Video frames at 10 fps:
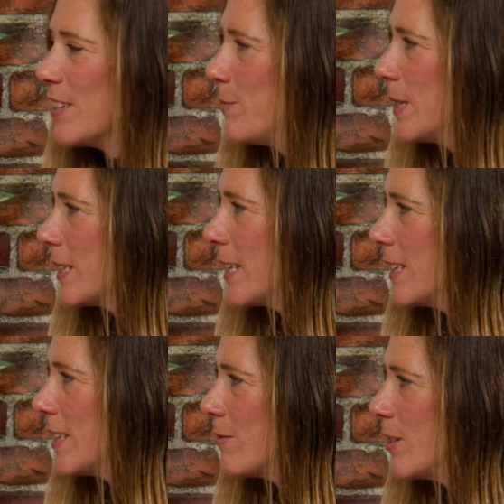of
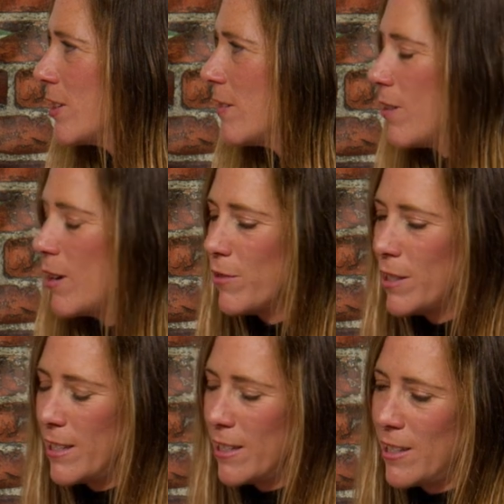biscuits, which
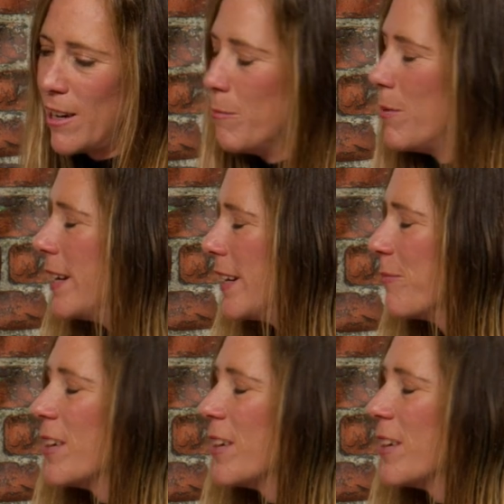involves sampling.